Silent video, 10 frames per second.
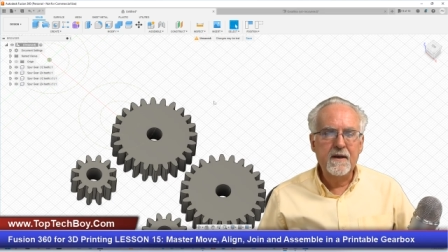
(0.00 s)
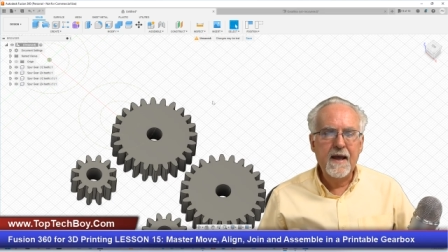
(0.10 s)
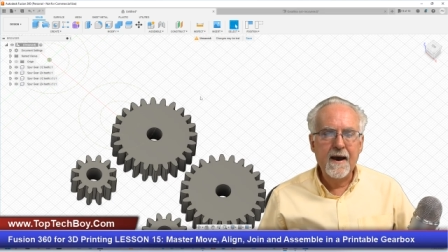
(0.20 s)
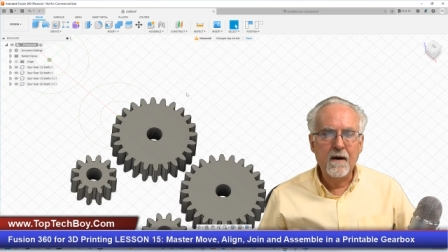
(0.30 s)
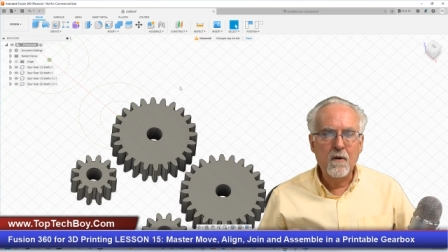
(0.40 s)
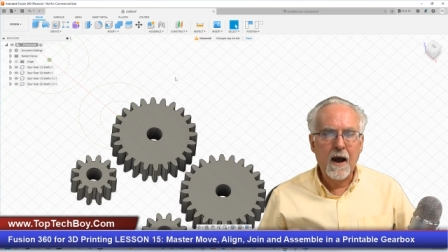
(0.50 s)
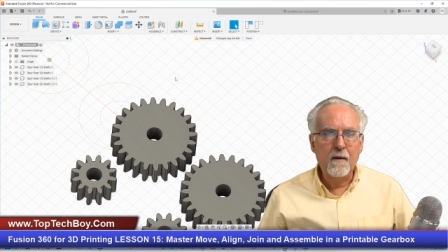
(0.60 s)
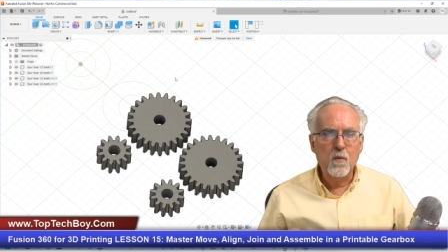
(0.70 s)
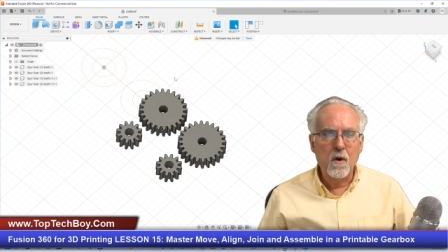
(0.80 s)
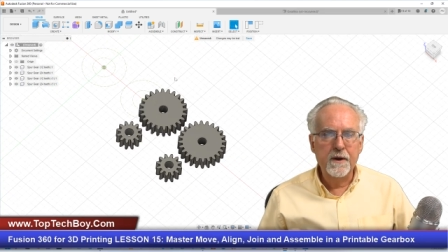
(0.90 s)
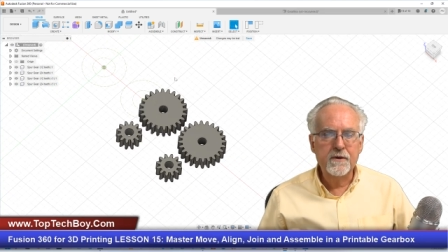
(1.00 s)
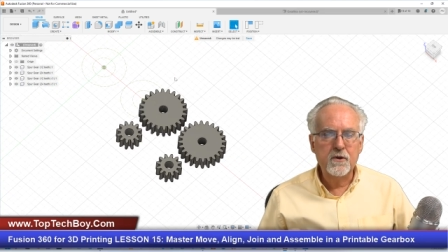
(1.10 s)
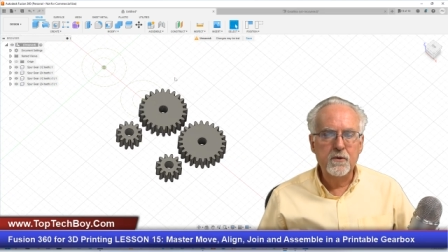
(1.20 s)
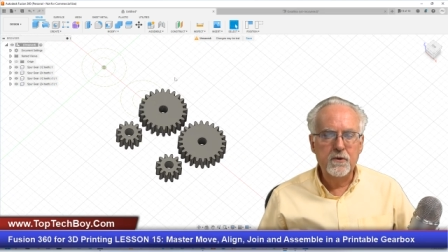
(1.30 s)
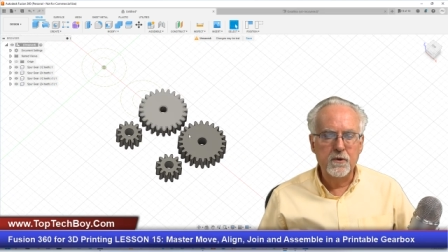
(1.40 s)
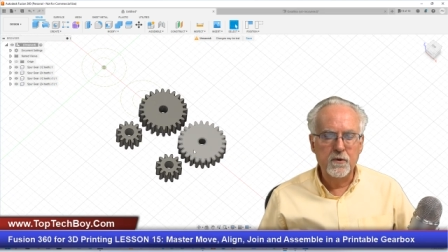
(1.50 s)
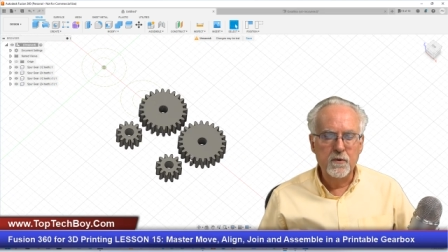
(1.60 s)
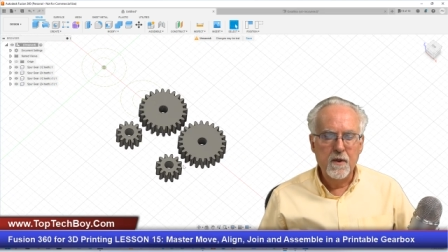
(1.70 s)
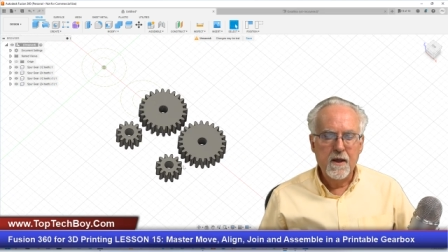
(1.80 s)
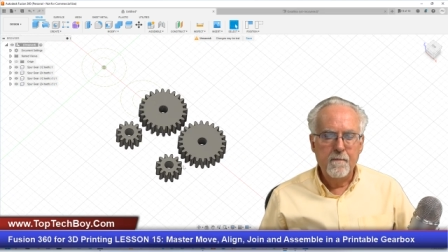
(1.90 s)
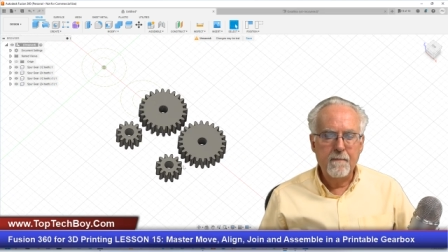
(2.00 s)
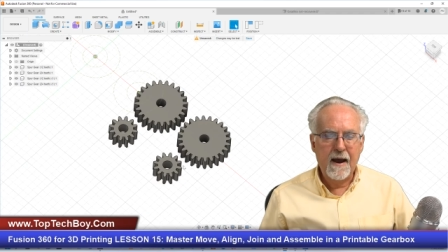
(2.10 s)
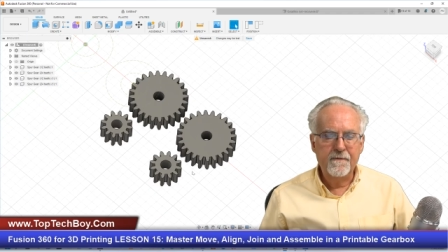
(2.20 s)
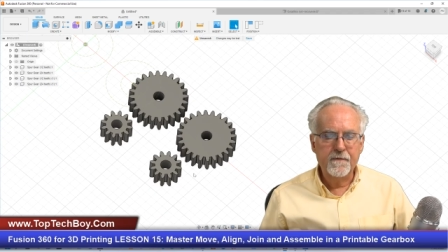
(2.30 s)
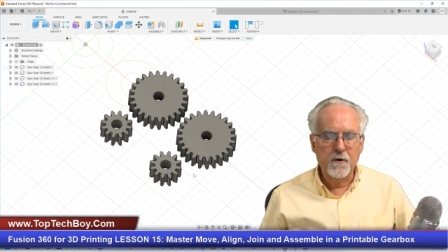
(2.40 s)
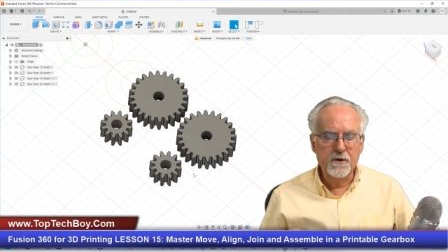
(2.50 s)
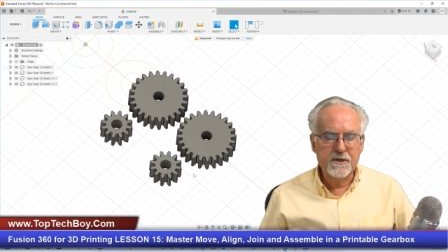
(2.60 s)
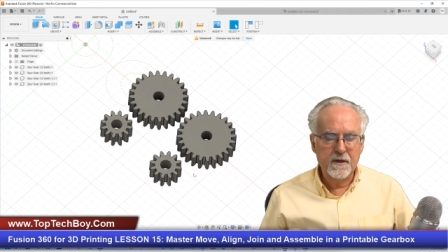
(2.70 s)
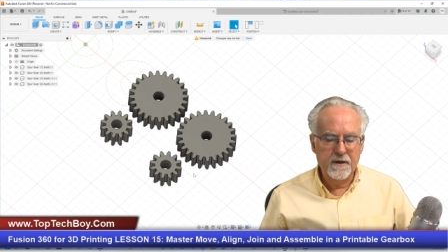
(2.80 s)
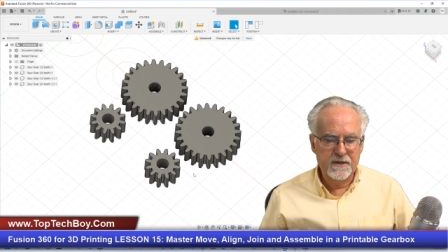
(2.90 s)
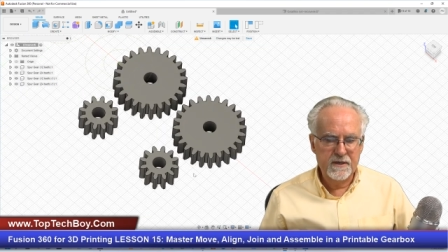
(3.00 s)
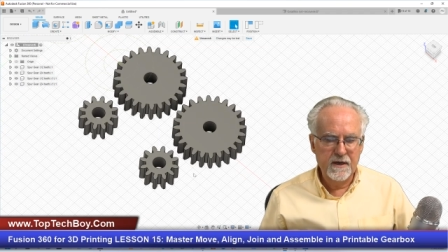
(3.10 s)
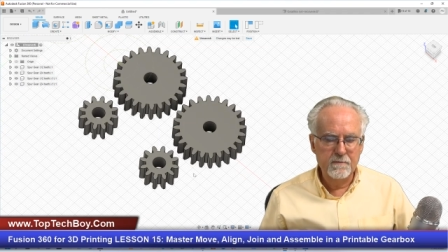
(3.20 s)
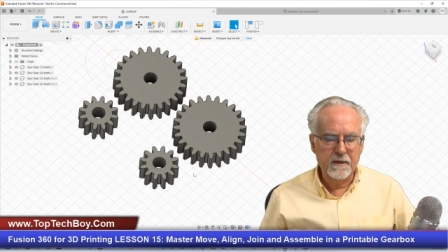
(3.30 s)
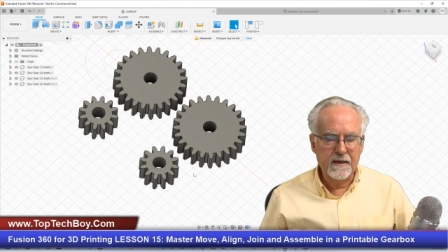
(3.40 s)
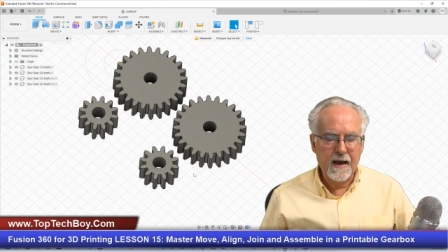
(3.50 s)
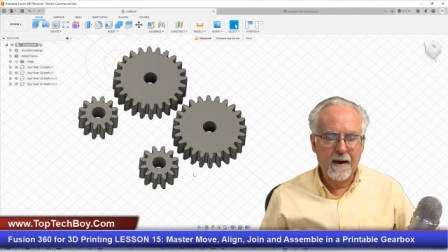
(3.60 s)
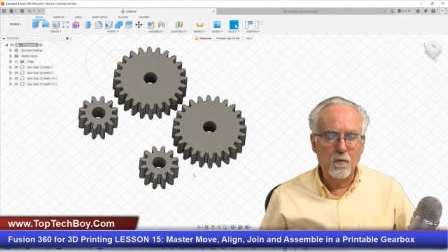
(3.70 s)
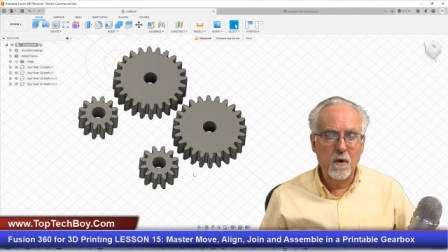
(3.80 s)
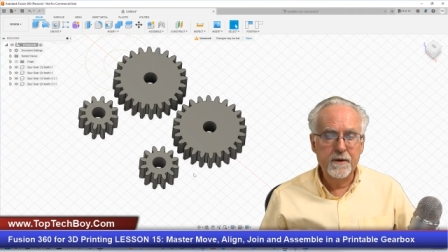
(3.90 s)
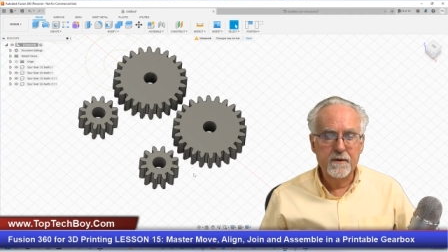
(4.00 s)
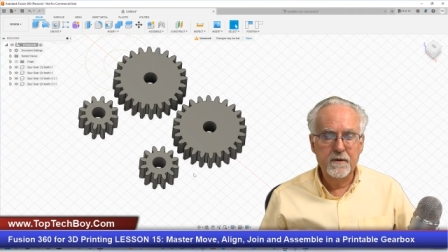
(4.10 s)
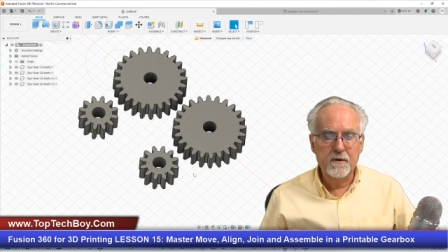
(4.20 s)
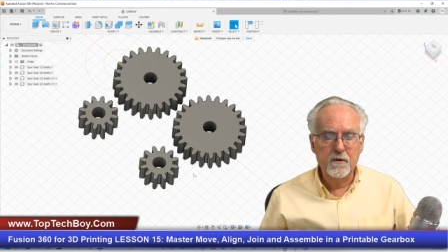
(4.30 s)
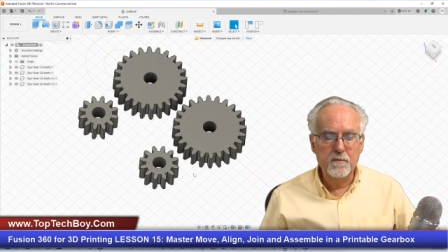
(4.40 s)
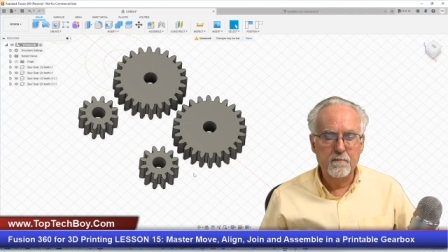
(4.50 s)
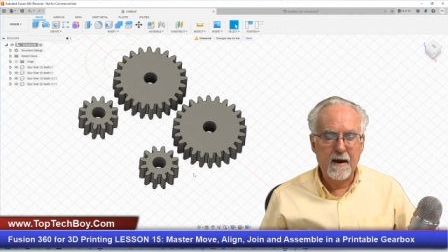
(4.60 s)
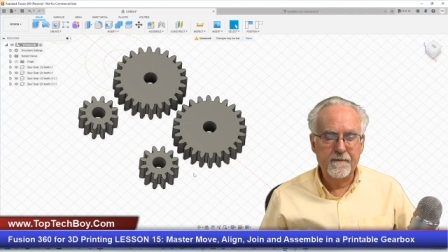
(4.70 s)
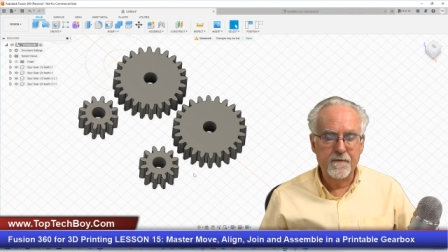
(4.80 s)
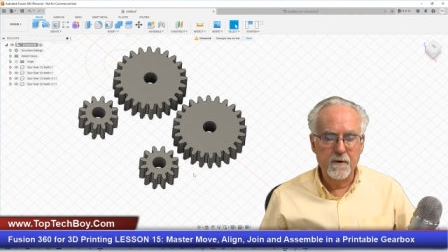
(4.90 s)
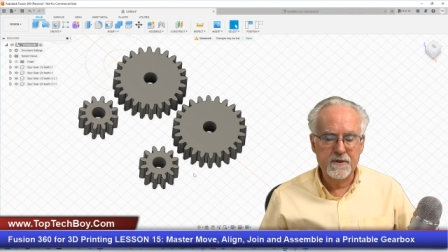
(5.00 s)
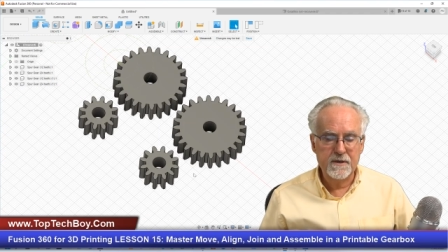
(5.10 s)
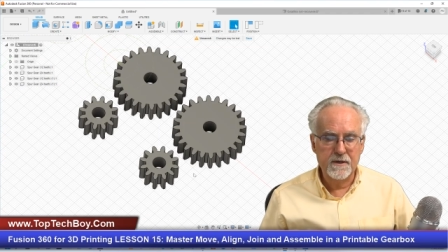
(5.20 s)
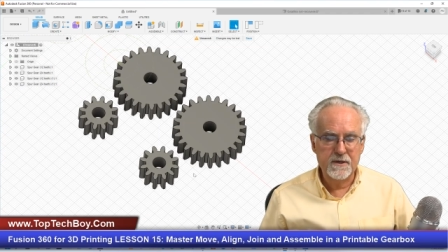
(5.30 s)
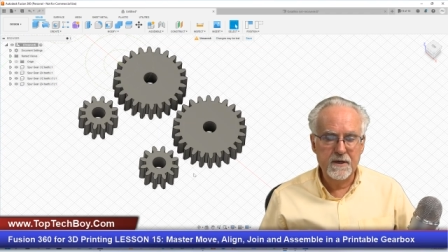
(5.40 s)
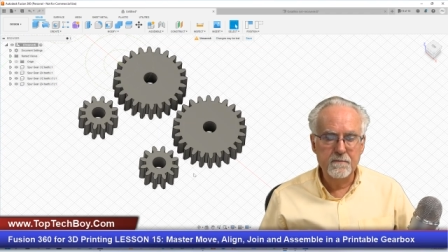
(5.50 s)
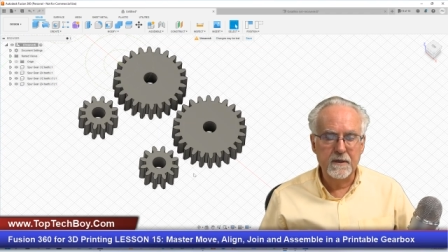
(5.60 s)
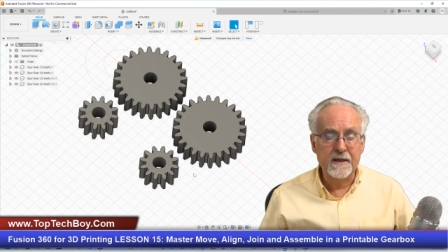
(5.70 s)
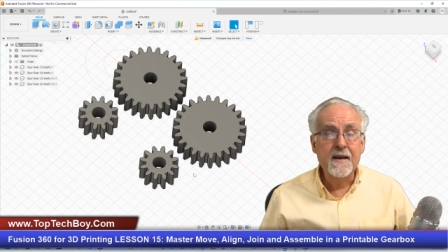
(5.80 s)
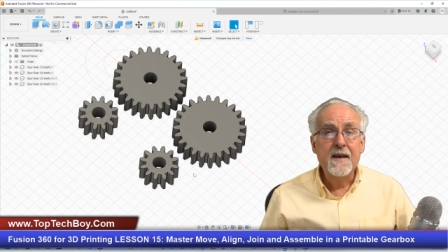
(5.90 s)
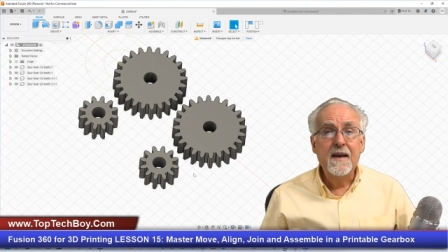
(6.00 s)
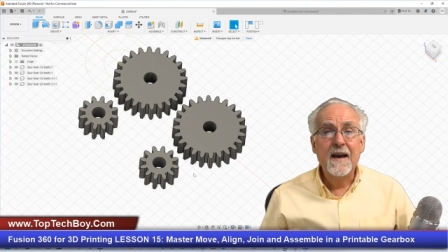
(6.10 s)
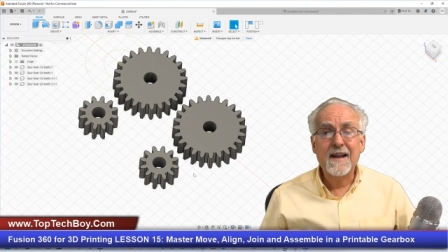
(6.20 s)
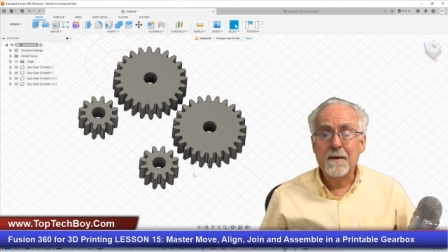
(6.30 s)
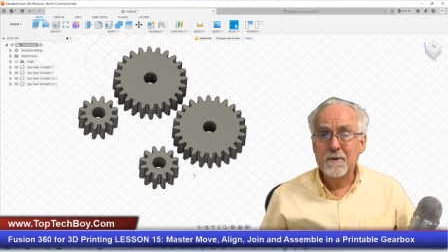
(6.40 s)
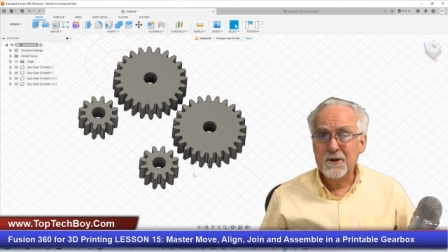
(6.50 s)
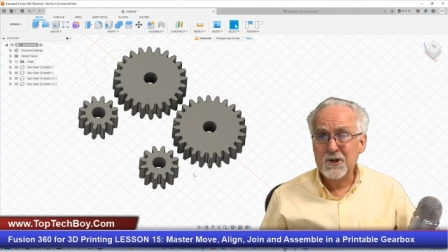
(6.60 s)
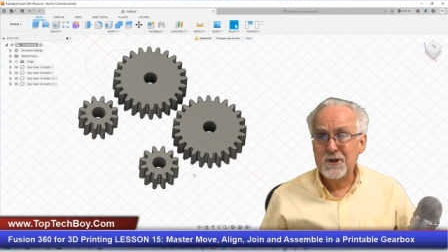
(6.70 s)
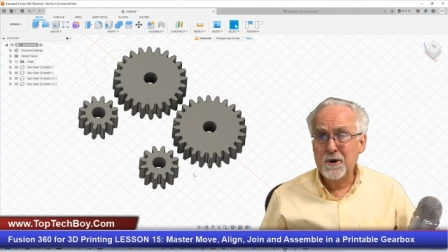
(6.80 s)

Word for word: Now I want to do my first assembly. I want to do my first assembly. And I'm going to show